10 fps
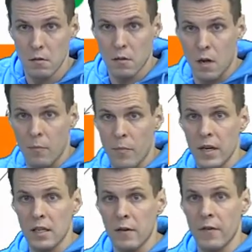
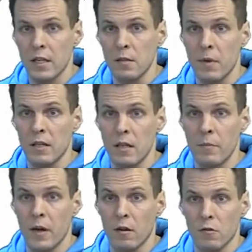Companies' investments
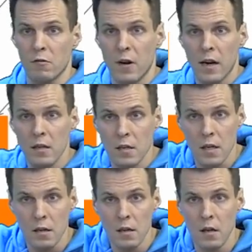depend on
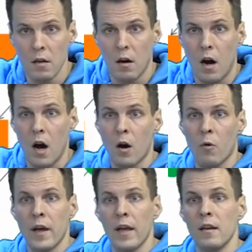strategy.
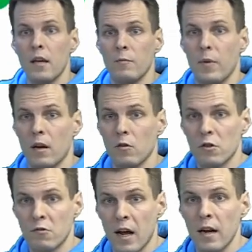ROA depend on
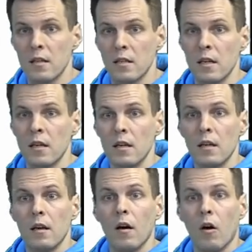strategy,
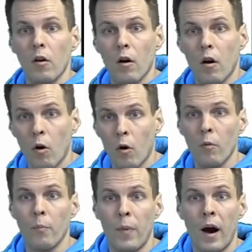or
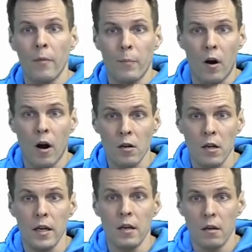
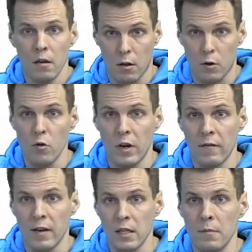partly through
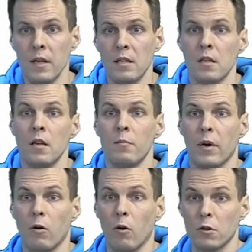investments,
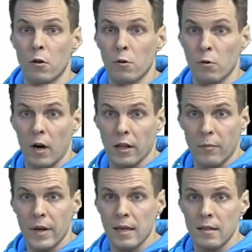but also through other
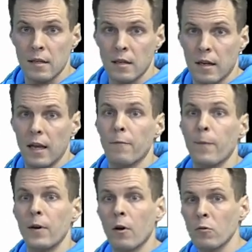means. If
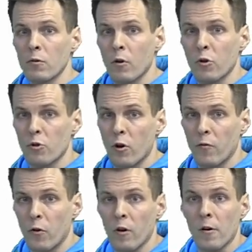we don't control
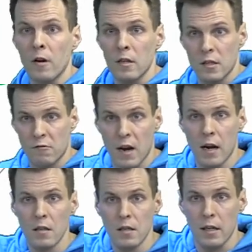for
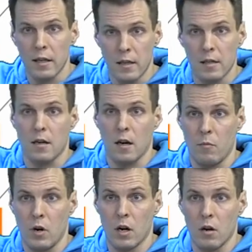strategy in this kind of
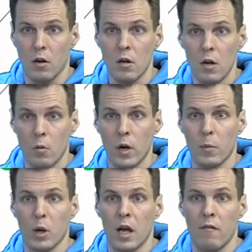model, we
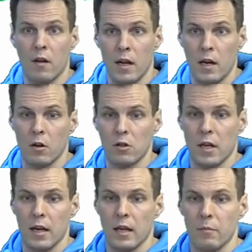will have an
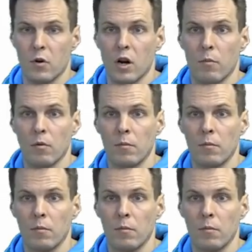endogeneity problem.